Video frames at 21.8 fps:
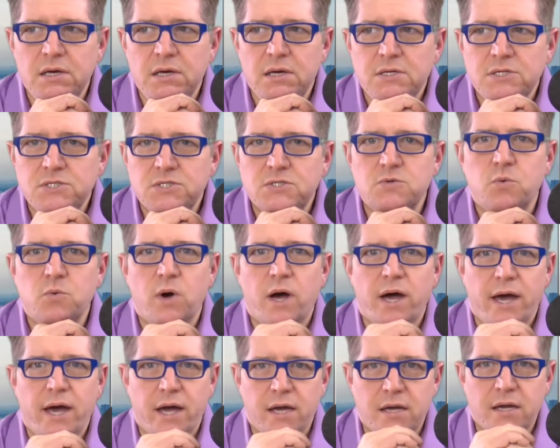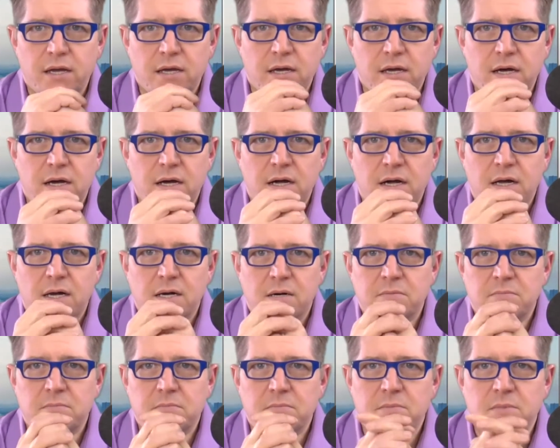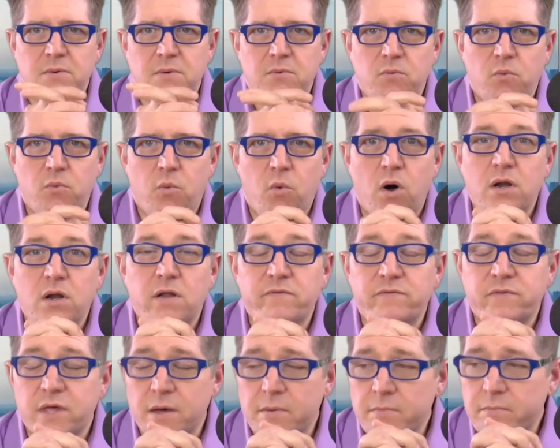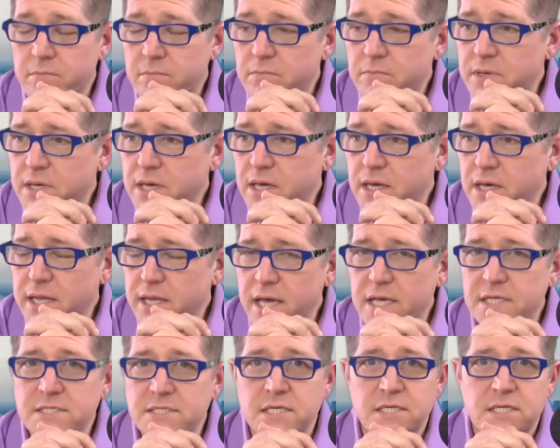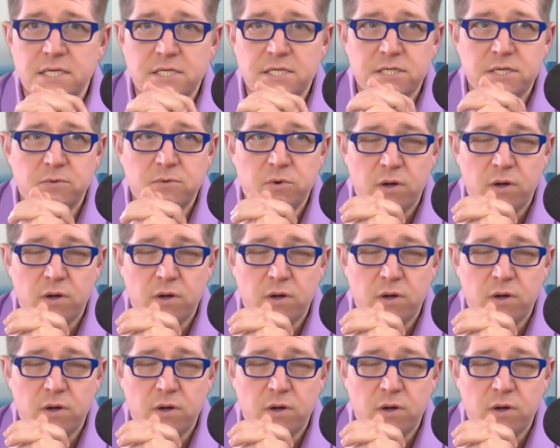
swag. One of them being an ACDC.